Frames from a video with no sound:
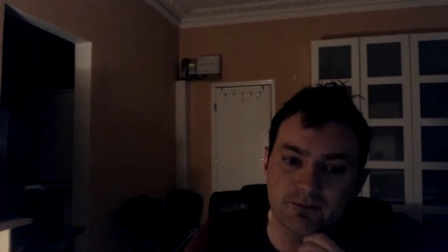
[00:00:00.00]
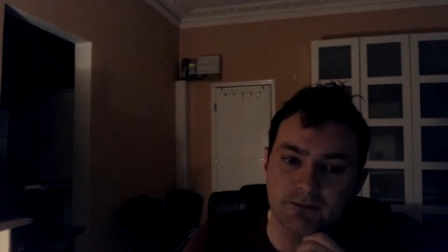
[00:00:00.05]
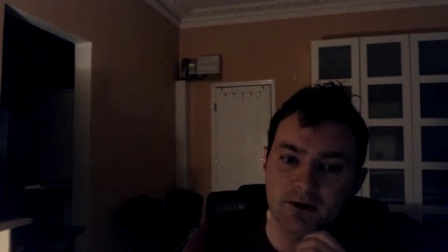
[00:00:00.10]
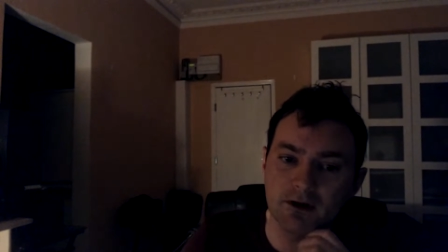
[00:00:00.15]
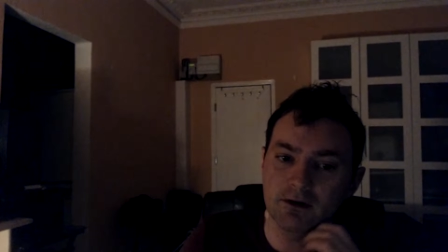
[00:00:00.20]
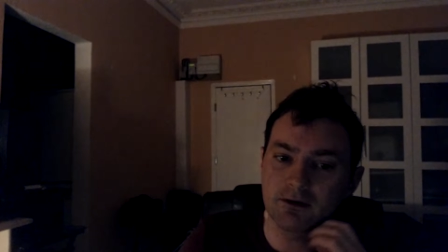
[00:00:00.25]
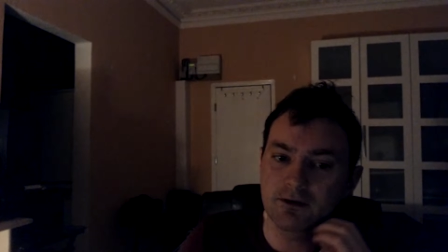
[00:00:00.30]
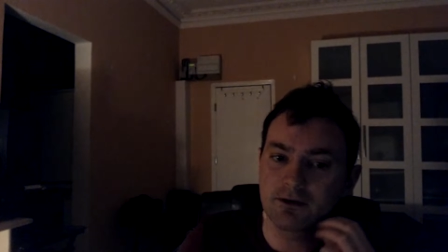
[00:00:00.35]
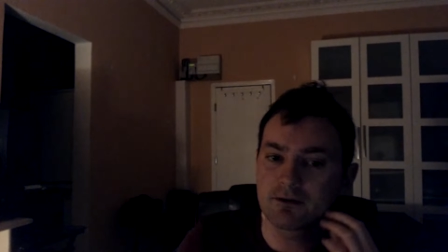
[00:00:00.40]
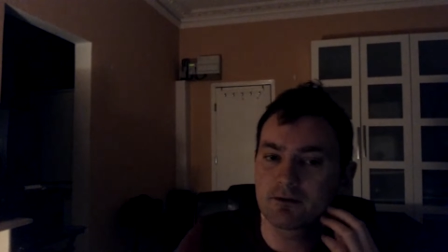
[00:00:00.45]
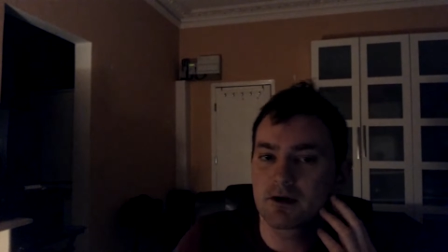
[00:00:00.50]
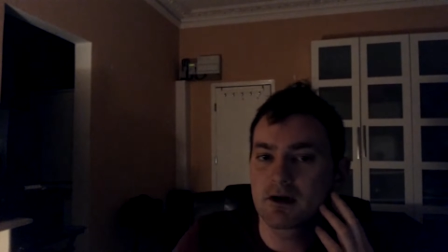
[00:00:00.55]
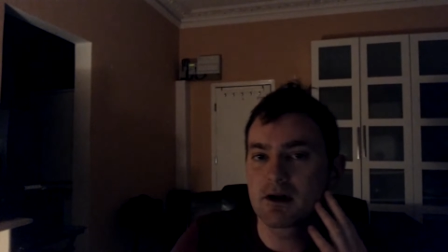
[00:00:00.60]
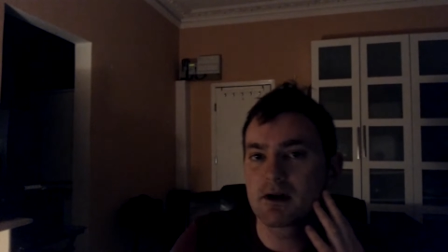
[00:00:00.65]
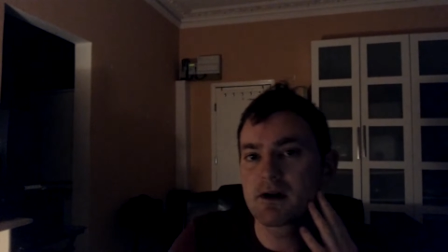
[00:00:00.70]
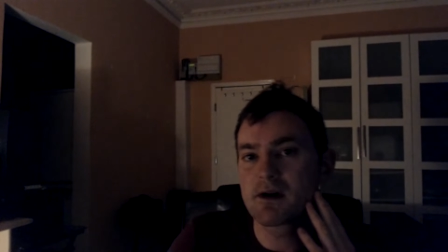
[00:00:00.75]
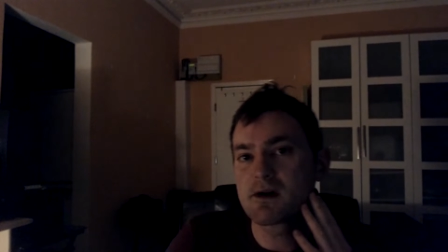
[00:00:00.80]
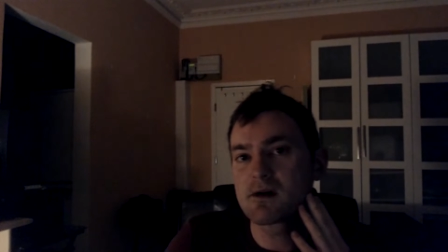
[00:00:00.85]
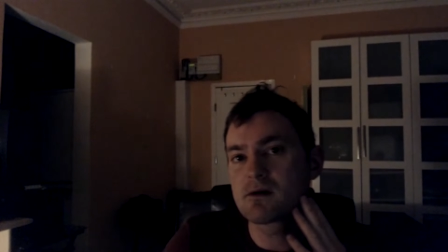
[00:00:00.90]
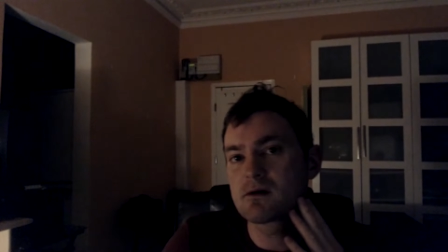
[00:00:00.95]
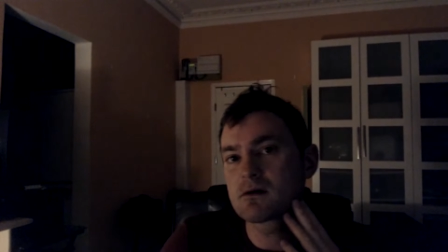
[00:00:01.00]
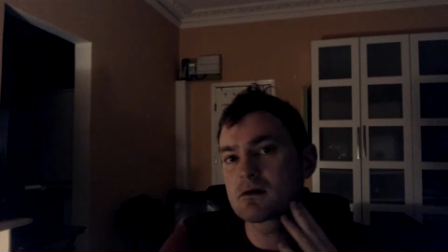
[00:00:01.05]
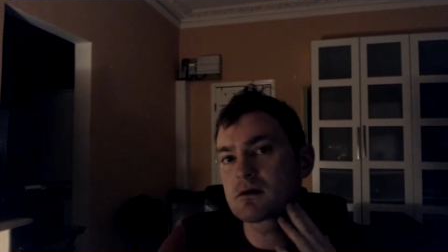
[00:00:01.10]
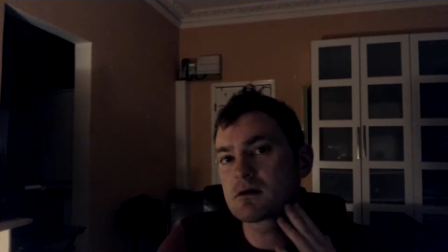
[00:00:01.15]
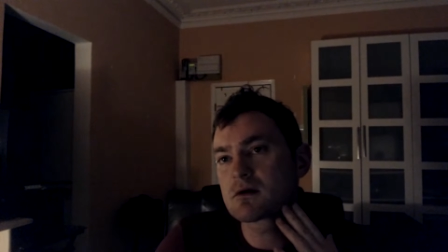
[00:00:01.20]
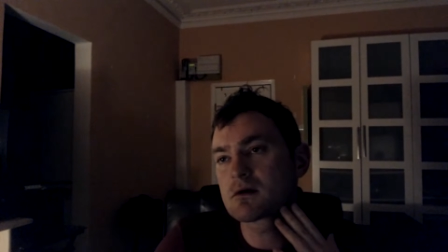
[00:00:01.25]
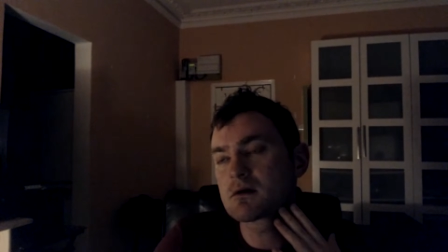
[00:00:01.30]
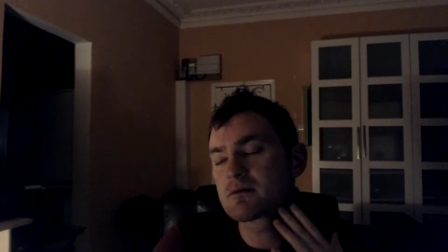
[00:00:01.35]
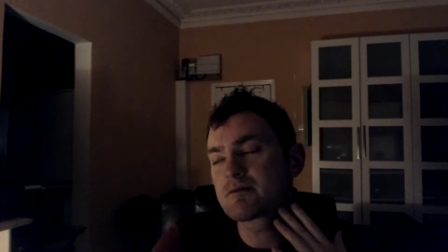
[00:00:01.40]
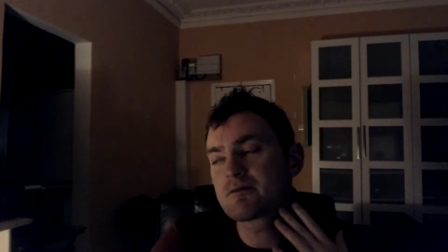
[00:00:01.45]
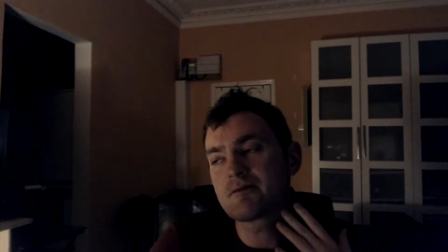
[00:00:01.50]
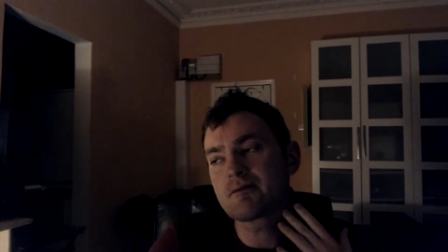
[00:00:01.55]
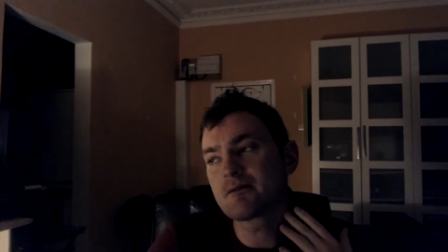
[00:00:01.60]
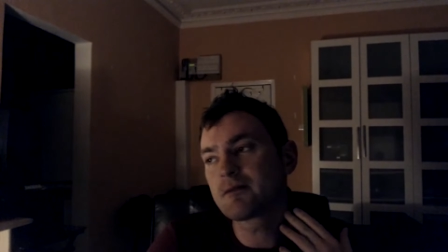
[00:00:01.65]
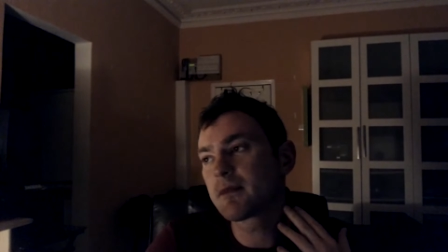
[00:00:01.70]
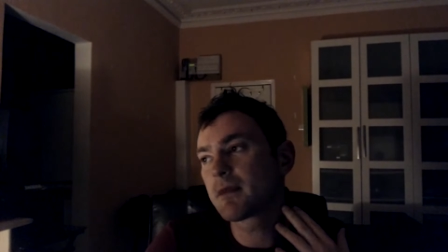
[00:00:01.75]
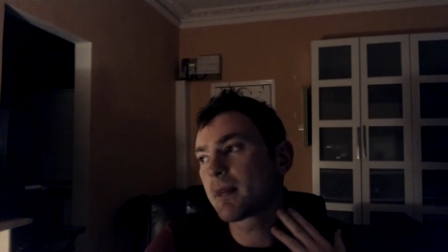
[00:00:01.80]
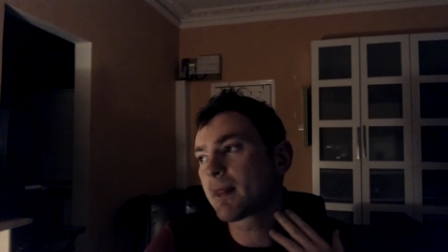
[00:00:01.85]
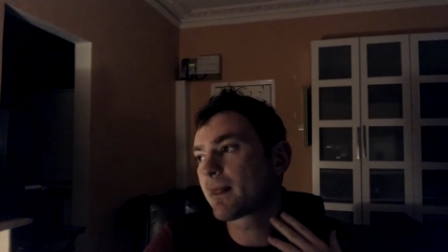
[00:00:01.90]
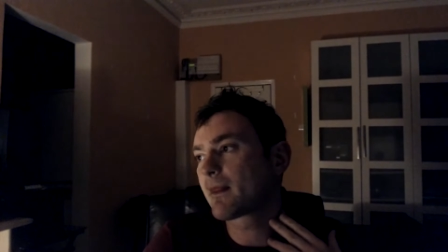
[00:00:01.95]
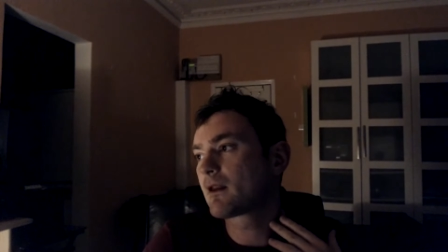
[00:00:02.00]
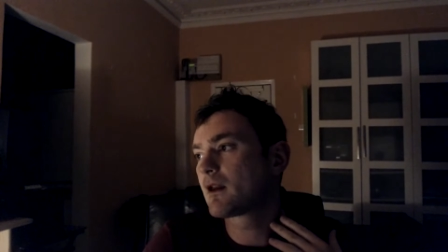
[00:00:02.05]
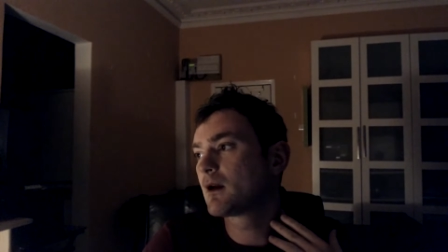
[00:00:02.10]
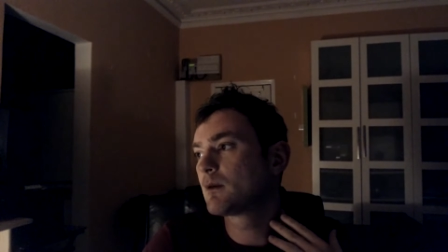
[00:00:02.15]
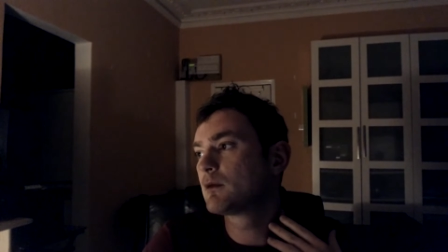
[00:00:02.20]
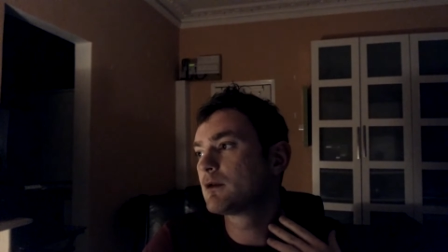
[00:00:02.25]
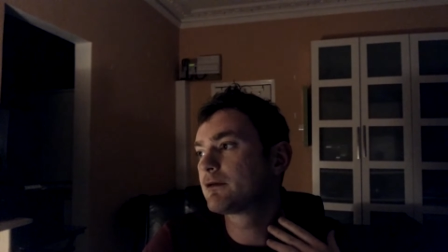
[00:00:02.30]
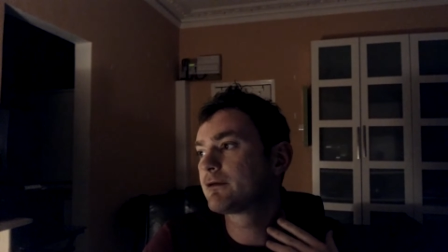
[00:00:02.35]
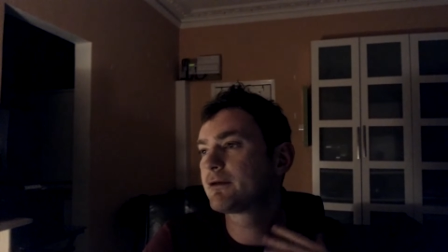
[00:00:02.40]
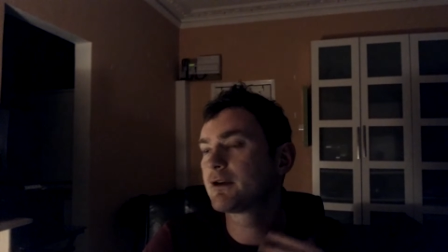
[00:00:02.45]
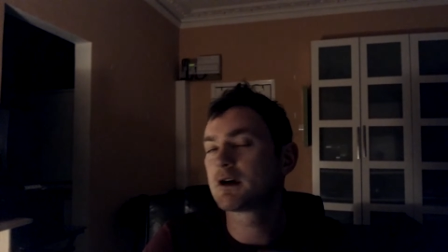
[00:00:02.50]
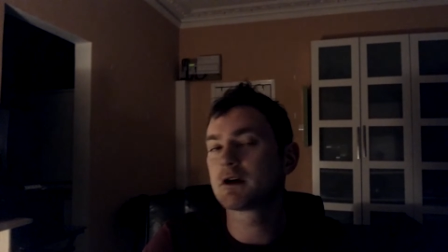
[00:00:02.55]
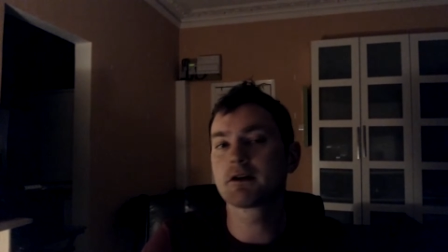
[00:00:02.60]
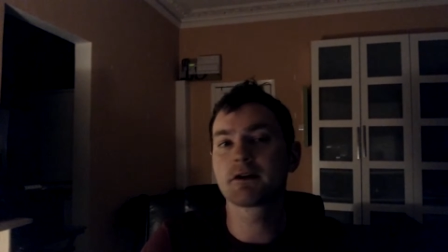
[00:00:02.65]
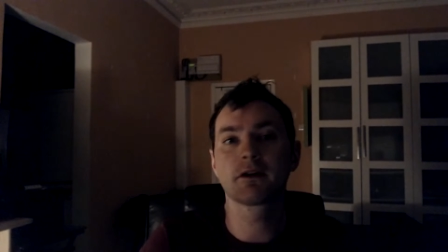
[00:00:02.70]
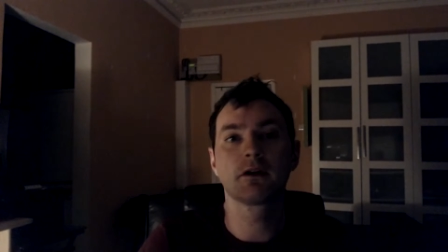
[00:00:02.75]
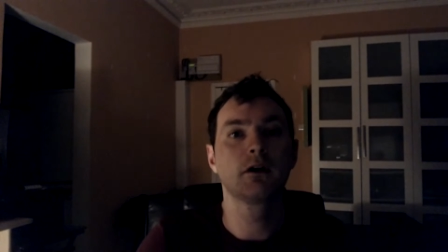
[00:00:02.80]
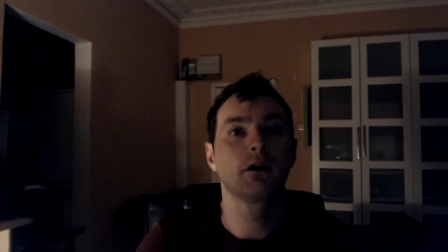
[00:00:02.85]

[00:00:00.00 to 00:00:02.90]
at 3-0, and we're fucked.